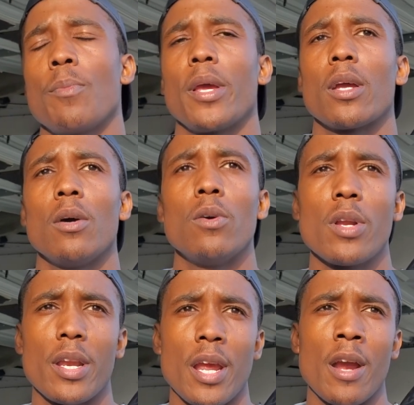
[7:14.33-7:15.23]
bit cold
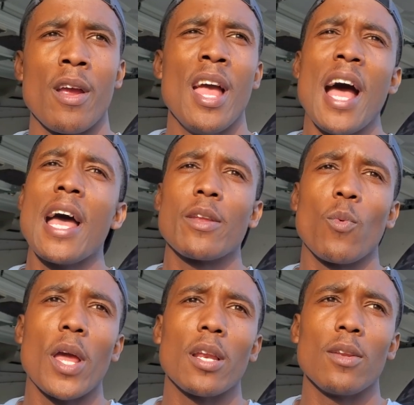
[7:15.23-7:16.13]
in there. I had to
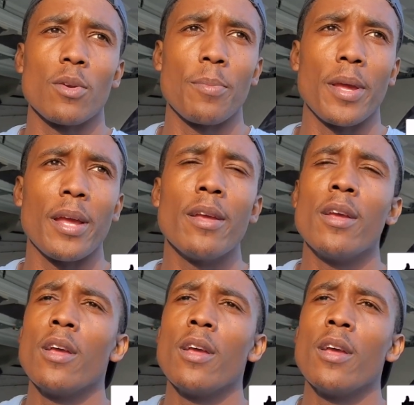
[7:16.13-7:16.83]
wait a little bit.